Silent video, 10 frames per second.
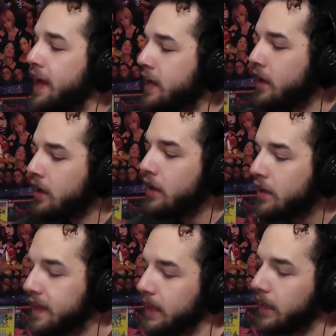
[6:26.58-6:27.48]
thing
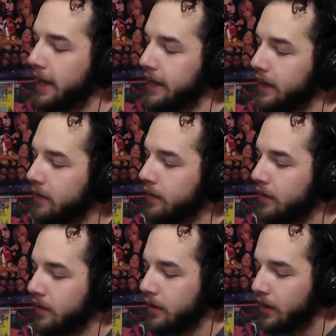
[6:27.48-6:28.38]
that like
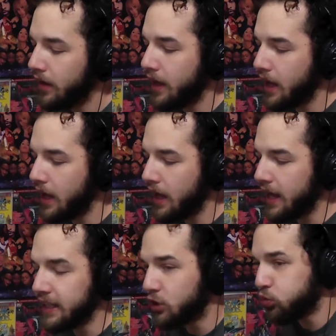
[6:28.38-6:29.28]

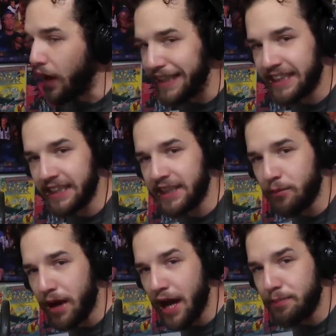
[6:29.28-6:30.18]
is racist
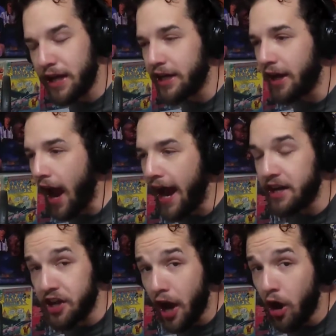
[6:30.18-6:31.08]
in my opinion.
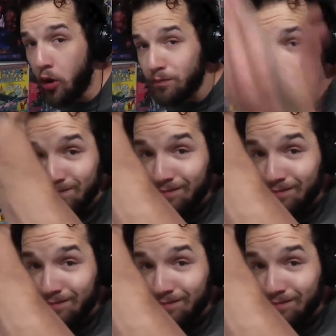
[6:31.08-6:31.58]
And yo,